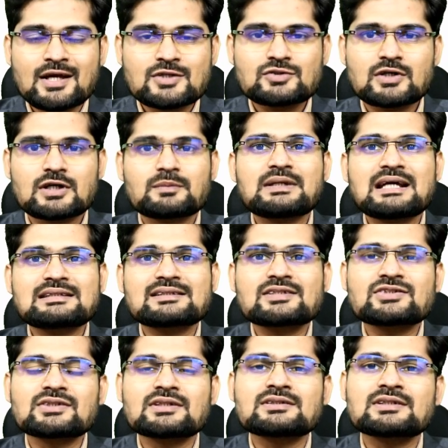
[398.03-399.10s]
So
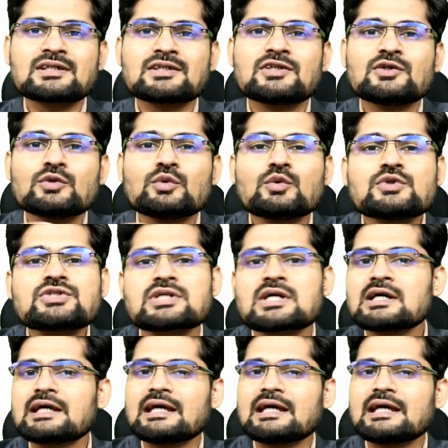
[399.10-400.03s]
urbanization is a huge